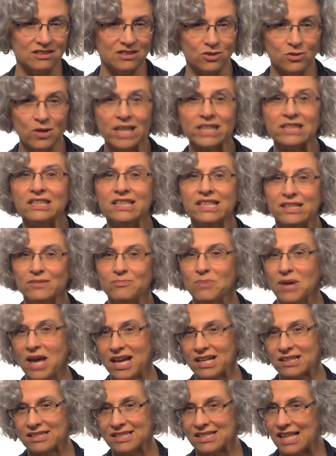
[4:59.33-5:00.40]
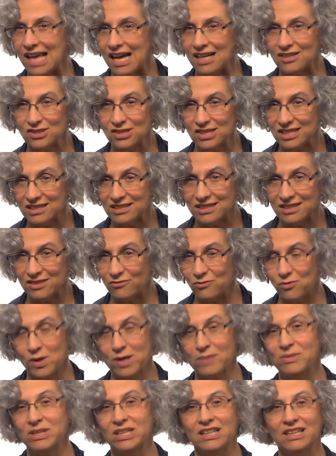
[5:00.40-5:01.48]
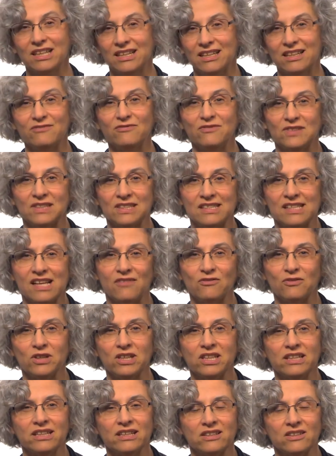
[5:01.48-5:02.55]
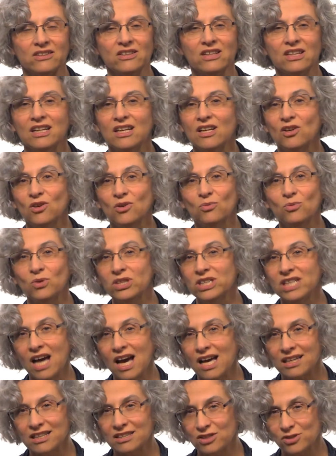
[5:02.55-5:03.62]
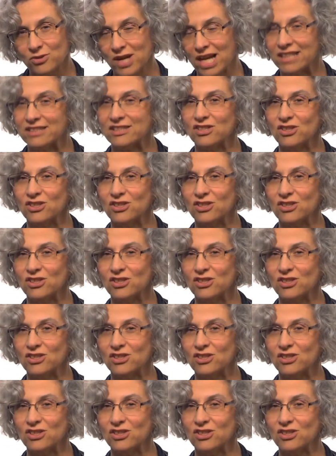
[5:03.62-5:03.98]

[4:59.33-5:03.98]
directly impacts thousands of women and infants every year We're not a direct